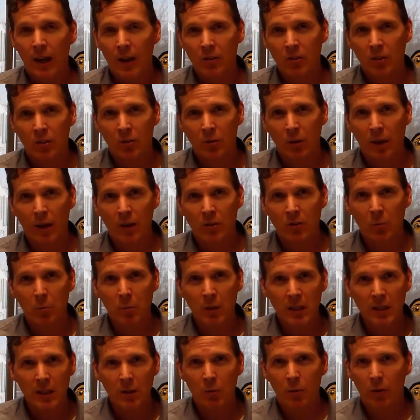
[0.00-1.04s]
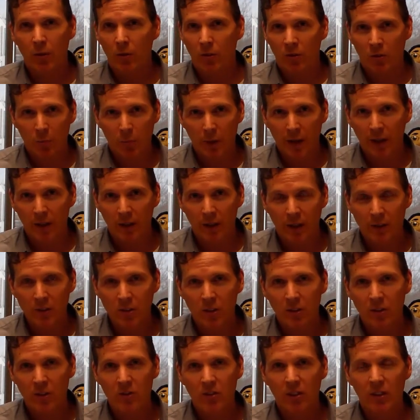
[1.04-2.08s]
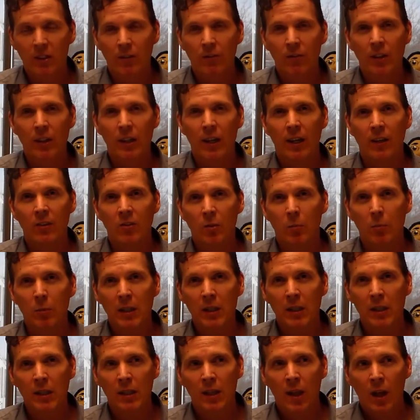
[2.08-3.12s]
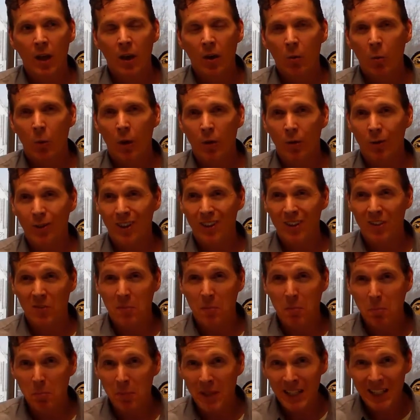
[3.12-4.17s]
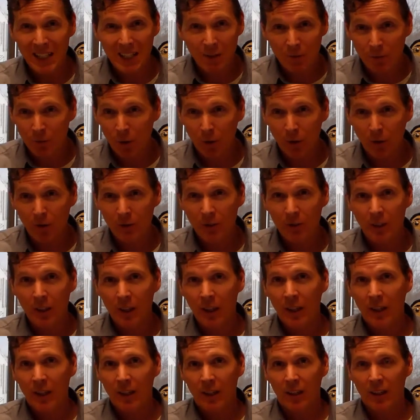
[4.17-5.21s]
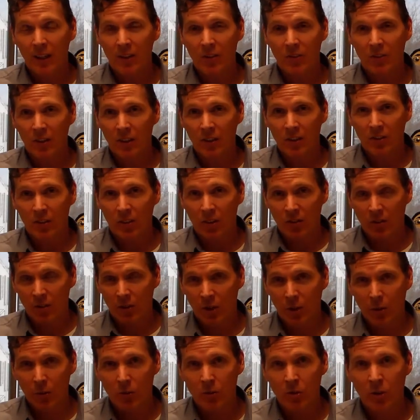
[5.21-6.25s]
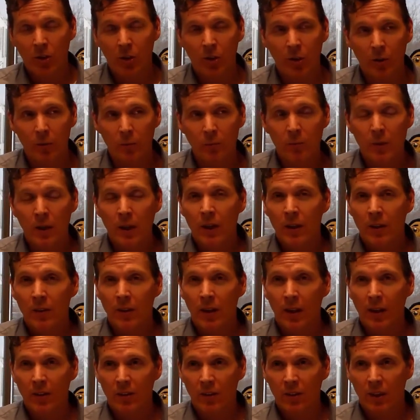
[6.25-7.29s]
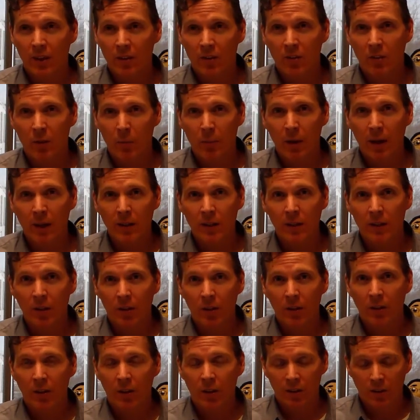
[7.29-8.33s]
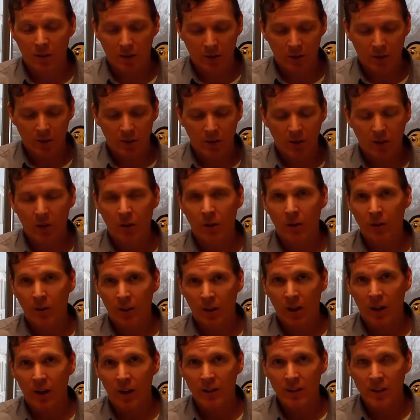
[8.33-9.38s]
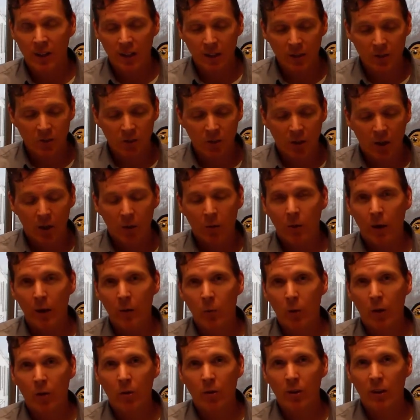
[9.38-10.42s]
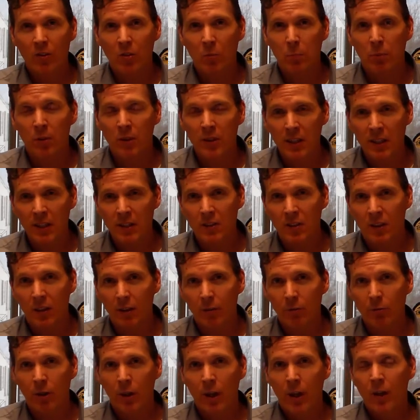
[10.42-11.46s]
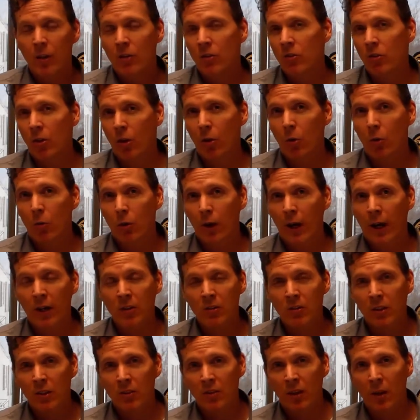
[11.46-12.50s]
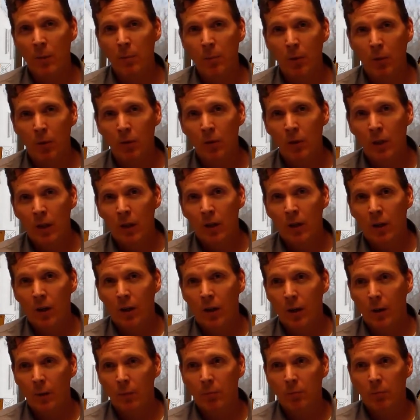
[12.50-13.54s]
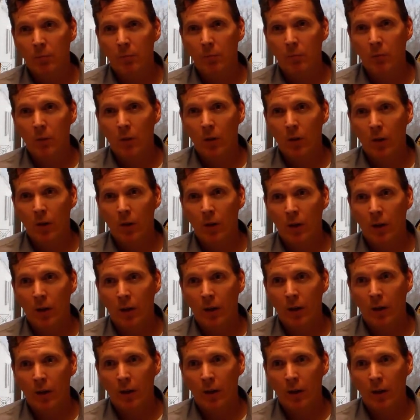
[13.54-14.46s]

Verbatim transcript: has a, has a meaning. Whether it's biologically significant has a meaning. Whether or not it's meaningful is is, is another term that, that's dependent on, on, on, on the context, right? Whether or not it's predictive. So, as an example, um, uh,